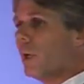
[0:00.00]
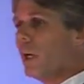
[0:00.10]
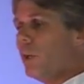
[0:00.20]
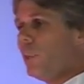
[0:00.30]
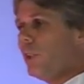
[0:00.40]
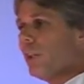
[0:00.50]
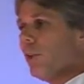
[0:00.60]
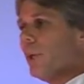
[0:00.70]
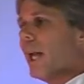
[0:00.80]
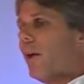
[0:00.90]
If we,
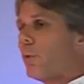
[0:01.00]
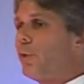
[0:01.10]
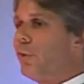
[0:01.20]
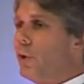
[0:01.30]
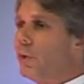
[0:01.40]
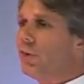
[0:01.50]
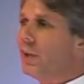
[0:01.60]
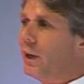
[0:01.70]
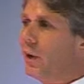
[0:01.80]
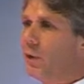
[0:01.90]
if we carry on
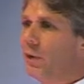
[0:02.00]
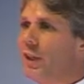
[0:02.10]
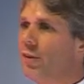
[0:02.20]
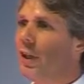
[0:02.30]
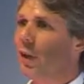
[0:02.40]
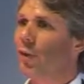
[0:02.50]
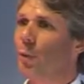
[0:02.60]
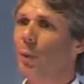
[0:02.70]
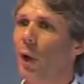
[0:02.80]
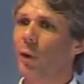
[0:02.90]
focusing on these nuts
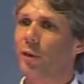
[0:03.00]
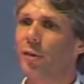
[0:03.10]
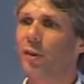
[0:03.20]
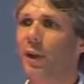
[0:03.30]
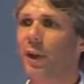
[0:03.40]
and bolts,